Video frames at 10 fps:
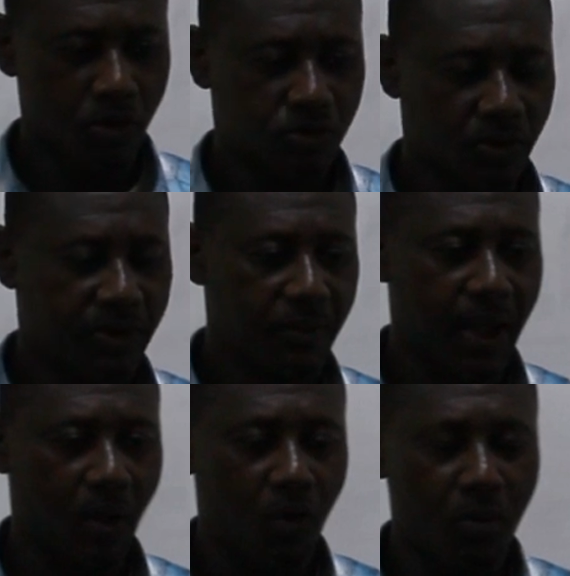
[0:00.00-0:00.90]
most of
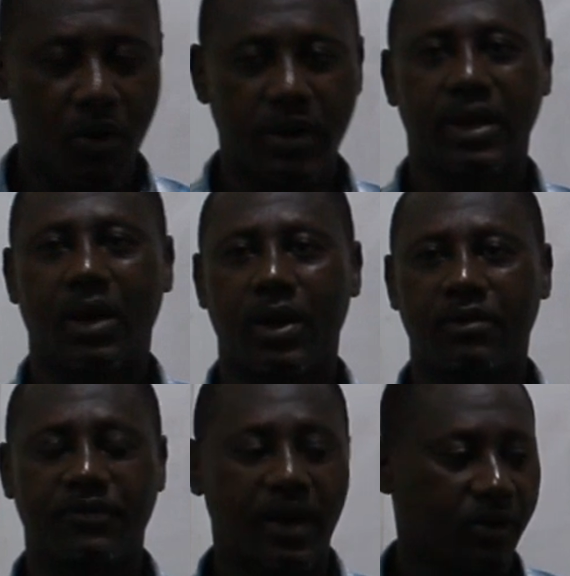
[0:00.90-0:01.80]
them are common in
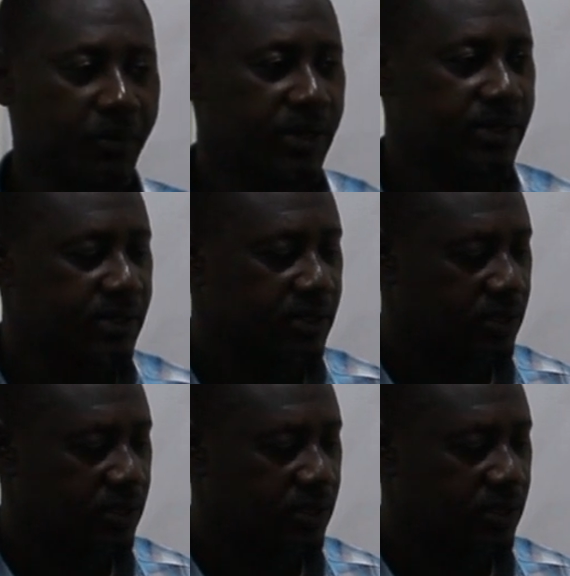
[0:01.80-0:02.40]
our environment.